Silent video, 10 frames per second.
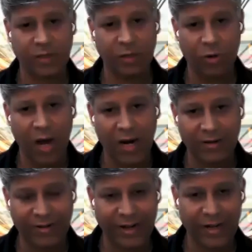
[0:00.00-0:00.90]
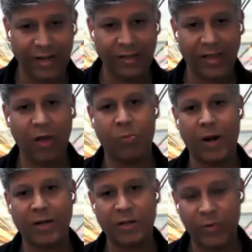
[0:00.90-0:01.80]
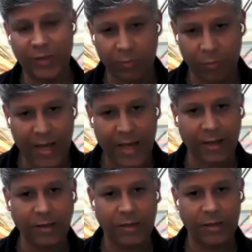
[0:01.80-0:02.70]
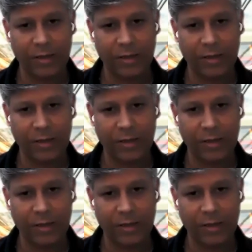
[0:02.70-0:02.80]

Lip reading: is into art trading. They have partnered with a bank.